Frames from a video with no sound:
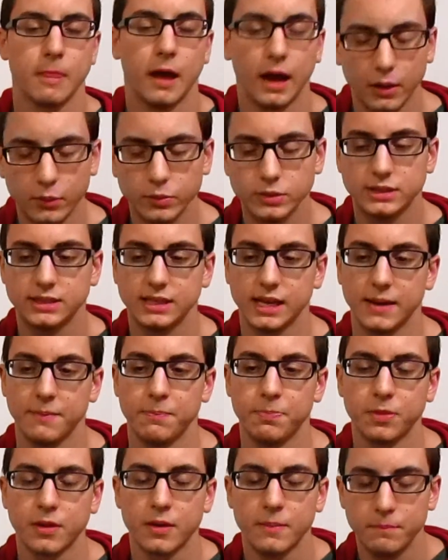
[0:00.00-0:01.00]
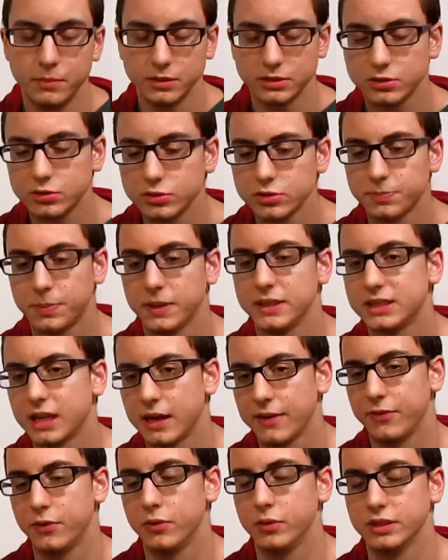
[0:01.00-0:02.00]
I would say Mystical Space
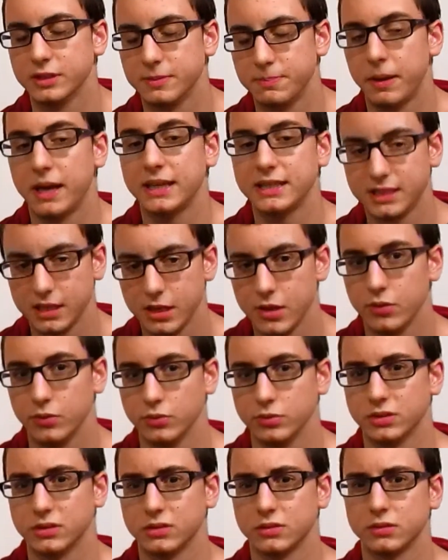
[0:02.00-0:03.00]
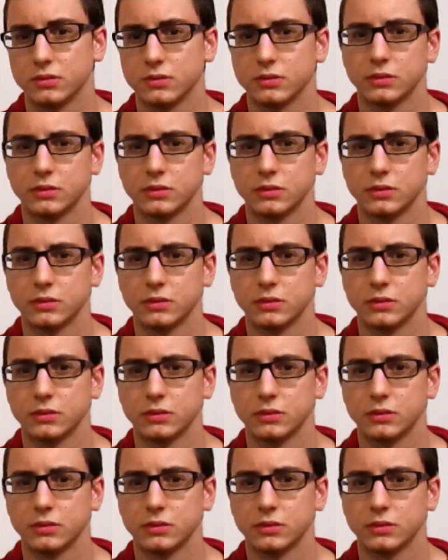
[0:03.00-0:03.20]
Typhoon is best used